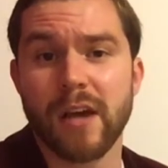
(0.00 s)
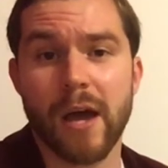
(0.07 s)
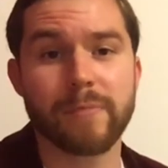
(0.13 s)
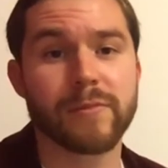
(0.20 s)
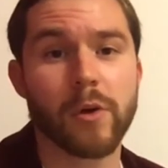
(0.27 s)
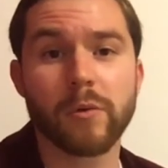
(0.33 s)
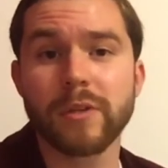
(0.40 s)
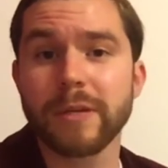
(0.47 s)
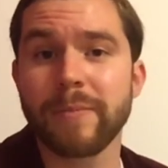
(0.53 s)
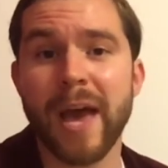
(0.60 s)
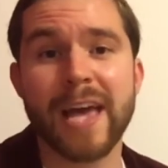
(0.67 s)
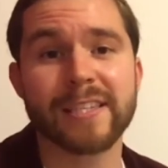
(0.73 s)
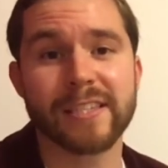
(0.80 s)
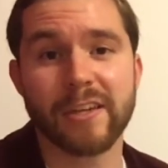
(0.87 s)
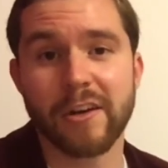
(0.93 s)
I'm totally
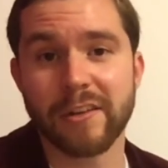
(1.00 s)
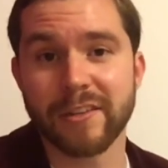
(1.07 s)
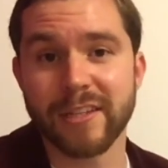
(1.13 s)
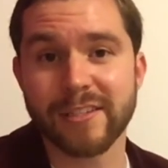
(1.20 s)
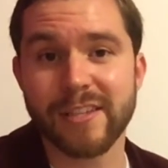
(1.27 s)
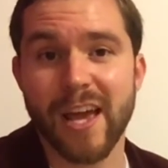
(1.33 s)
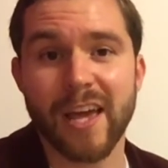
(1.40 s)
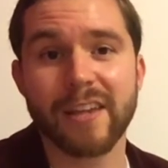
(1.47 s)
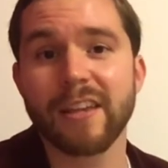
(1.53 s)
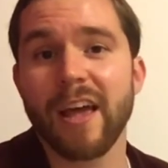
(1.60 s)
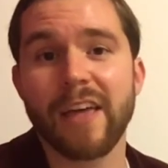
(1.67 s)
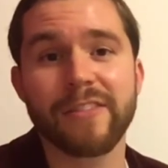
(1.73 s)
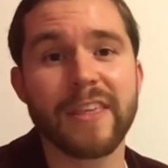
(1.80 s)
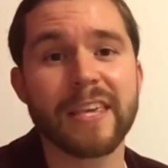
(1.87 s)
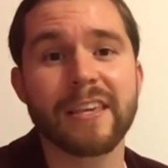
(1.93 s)
passing on this.
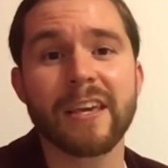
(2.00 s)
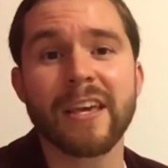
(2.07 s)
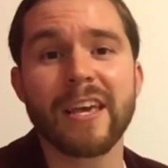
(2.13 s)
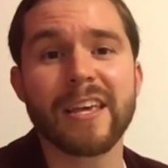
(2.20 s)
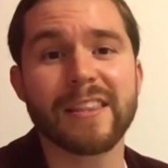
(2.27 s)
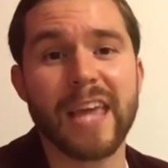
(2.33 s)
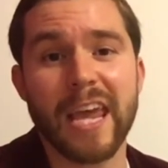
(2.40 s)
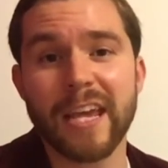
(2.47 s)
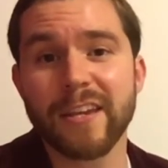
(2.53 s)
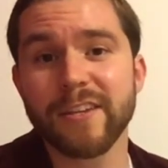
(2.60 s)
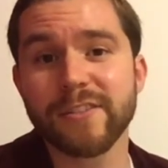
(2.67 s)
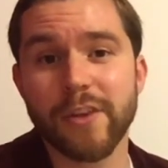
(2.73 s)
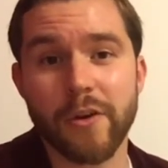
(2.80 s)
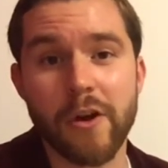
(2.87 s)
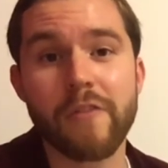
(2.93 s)
I think the
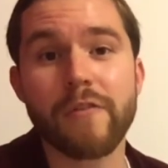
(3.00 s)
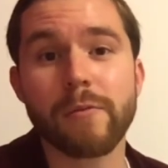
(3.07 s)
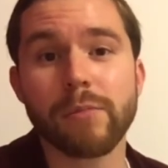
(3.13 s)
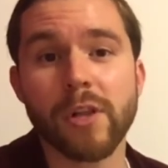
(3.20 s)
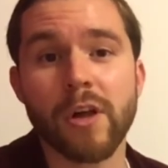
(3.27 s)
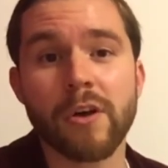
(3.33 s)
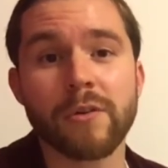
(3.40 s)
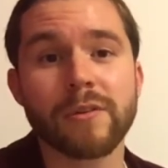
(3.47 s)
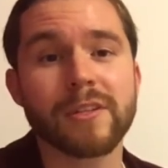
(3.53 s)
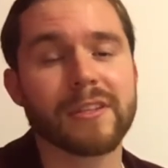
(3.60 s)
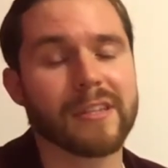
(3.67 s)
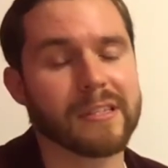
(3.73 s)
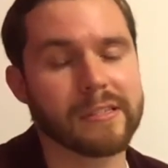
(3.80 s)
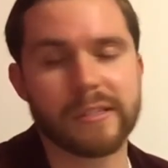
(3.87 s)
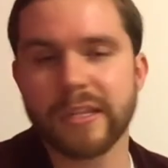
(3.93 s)
80s are overblown.
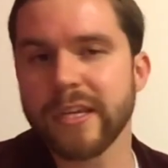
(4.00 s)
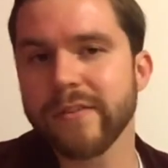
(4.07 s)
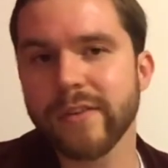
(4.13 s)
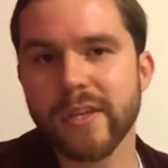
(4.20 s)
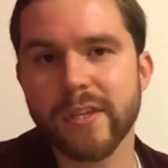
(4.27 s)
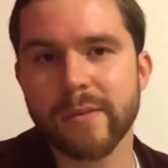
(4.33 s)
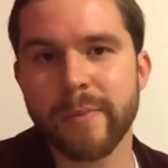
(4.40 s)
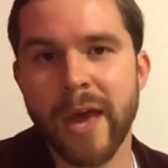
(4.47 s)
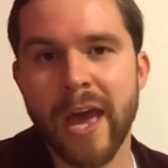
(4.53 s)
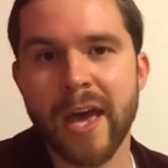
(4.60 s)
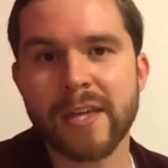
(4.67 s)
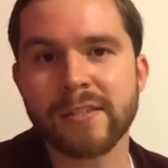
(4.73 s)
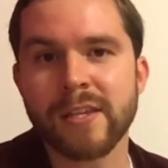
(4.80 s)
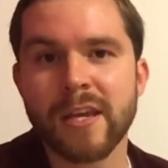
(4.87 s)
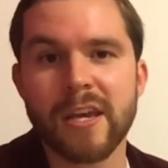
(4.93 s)
Let's leave it in the
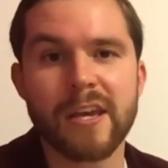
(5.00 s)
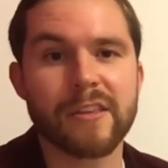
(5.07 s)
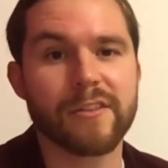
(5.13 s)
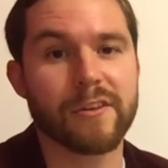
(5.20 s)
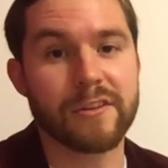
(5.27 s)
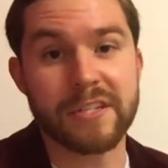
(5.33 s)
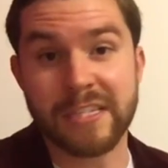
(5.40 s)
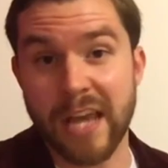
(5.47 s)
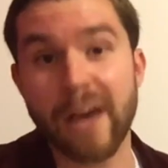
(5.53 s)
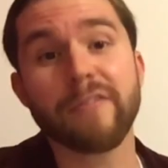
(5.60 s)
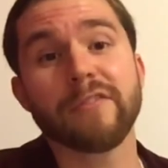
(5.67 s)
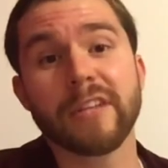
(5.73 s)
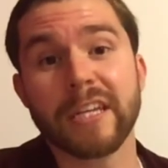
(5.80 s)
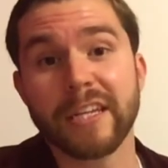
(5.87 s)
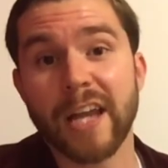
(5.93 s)
past. They're
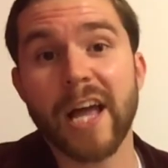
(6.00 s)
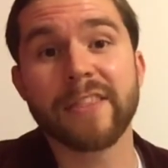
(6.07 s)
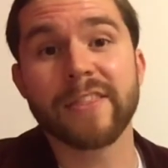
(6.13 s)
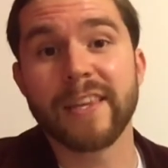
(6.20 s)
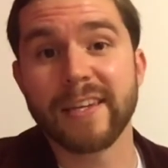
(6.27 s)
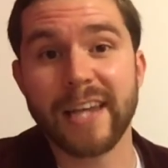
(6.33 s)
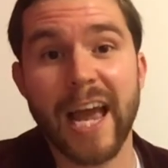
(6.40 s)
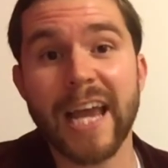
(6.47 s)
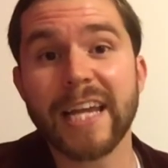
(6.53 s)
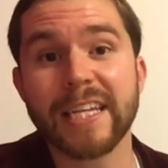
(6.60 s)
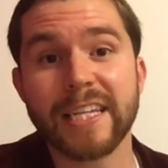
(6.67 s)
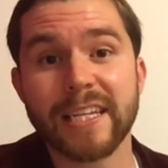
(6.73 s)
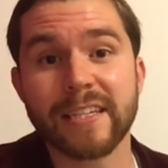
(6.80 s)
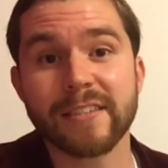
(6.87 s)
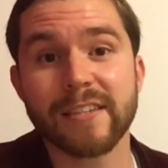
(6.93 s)
definitely not the
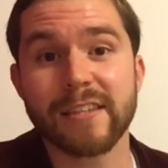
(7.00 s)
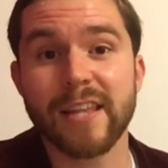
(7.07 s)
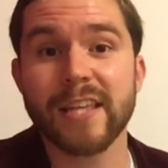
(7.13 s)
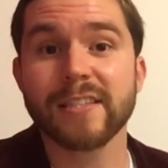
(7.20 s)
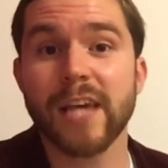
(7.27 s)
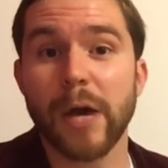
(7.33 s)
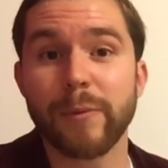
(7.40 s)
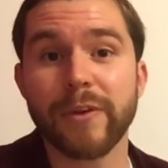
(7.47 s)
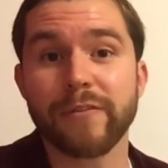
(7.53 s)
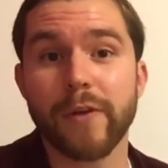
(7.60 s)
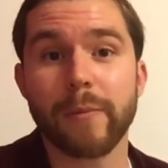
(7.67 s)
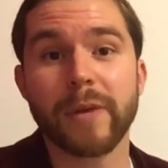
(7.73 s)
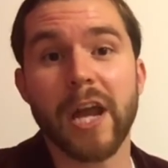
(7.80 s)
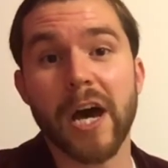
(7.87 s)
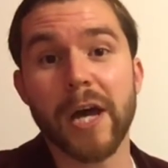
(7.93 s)
90s, and that's coming
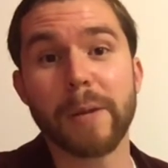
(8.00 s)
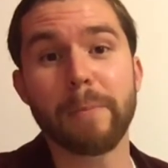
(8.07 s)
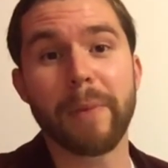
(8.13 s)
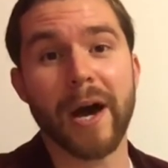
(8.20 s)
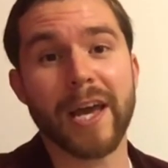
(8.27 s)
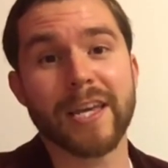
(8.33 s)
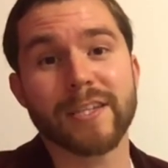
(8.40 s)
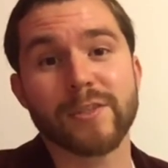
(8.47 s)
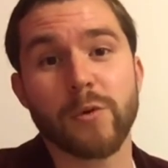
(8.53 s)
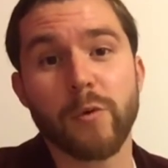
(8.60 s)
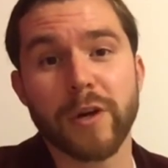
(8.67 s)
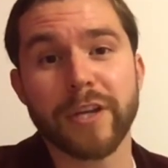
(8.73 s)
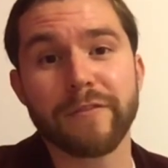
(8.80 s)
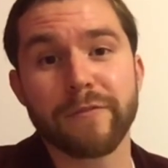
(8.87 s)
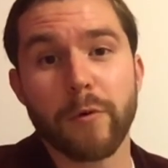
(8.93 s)
from an unbiased
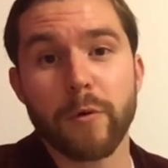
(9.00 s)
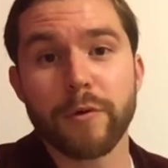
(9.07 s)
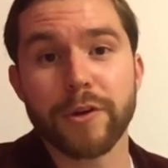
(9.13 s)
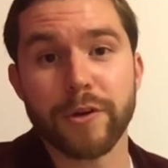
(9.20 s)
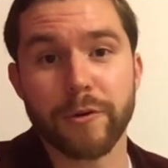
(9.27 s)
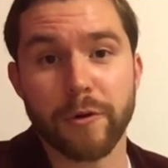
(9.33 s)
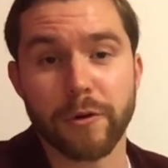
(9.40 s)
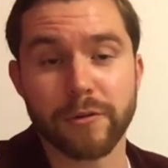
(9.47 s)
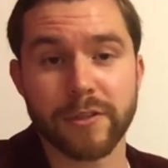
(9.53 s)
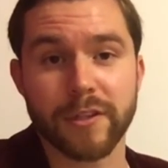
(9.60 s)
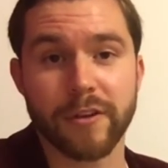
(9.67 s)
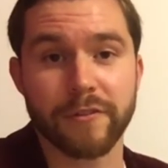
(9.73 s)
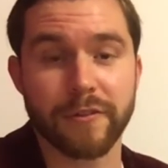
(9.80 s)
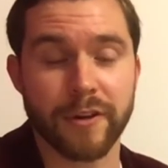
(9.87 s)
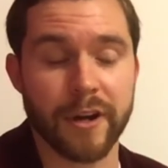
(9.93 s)
24-year-old
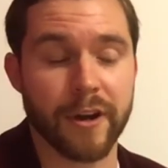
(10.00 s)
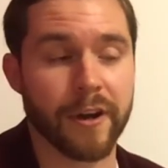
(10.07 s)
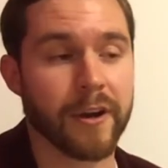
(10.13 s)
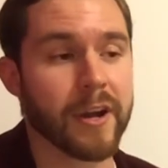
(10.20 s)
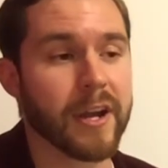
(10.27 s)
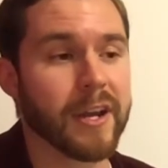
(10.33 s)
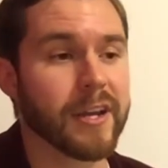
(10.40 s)
over here.